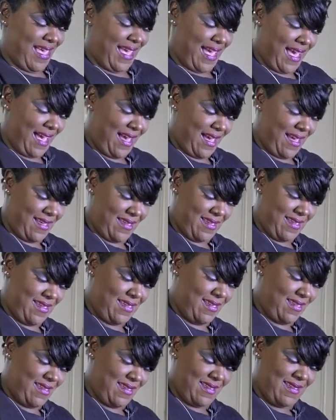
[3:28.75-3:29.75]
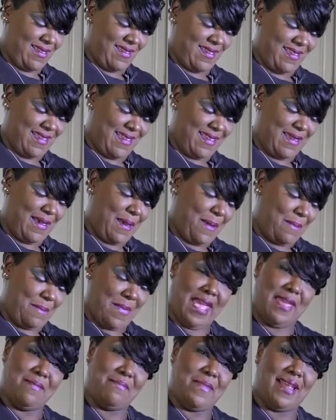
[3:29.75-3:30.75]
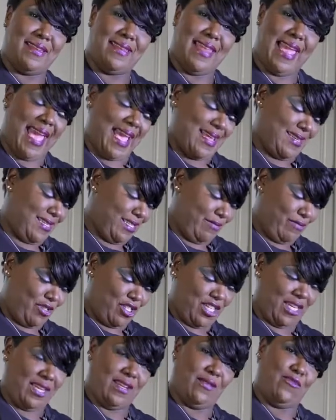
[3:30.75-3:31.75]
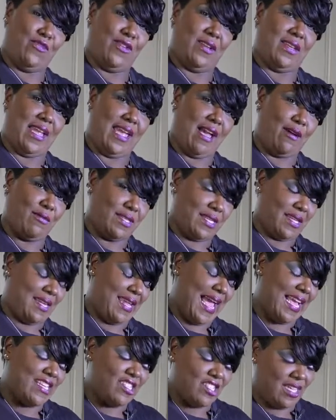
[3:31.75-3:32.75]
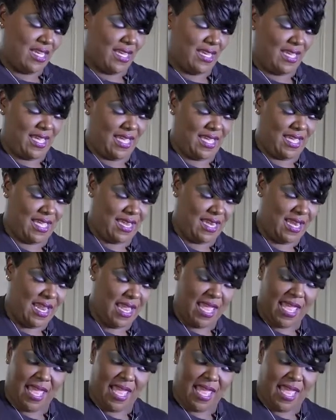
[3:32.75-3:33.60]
I made my dad some chicken one day. I was a latchkey kid,